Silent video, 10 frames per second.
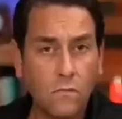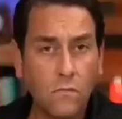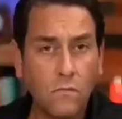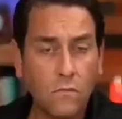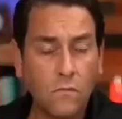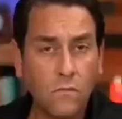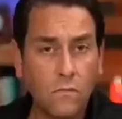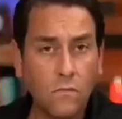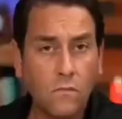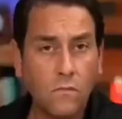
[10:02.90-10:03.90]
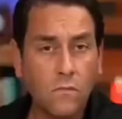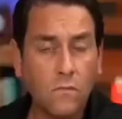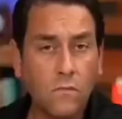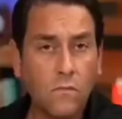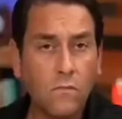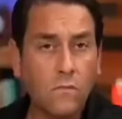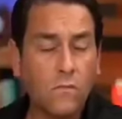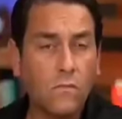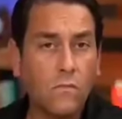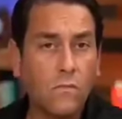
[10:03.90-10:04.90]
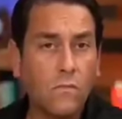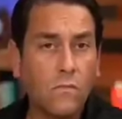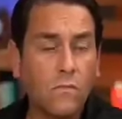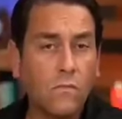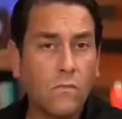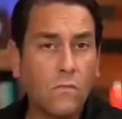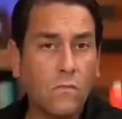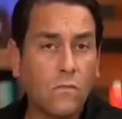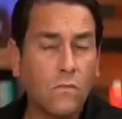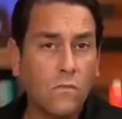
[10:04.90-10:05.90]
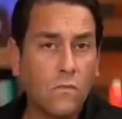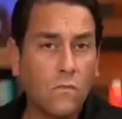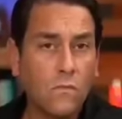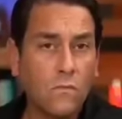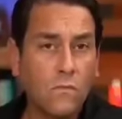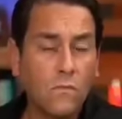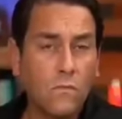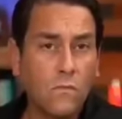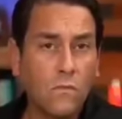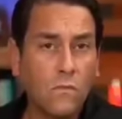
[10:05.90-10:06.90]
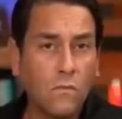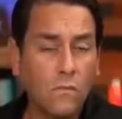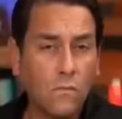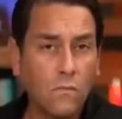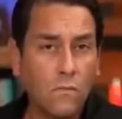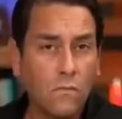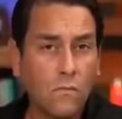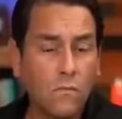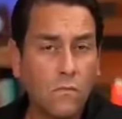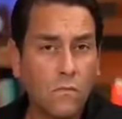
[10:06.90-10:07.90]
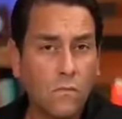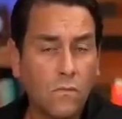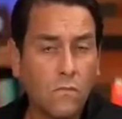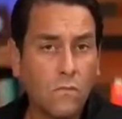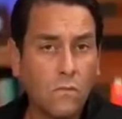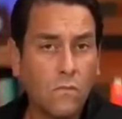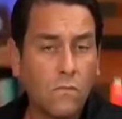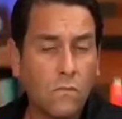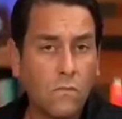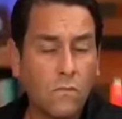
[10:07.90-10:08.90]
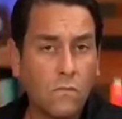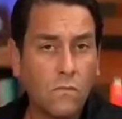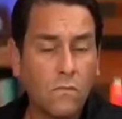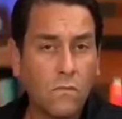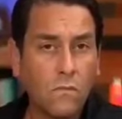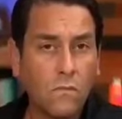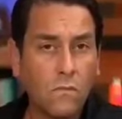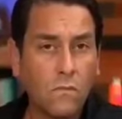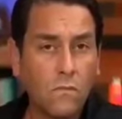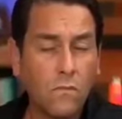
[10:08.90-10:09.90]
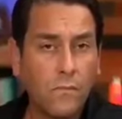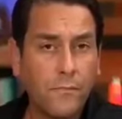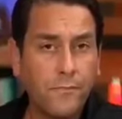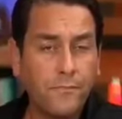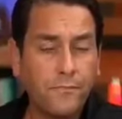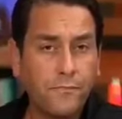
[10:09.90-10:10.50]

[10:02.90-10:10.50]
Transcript: (silent)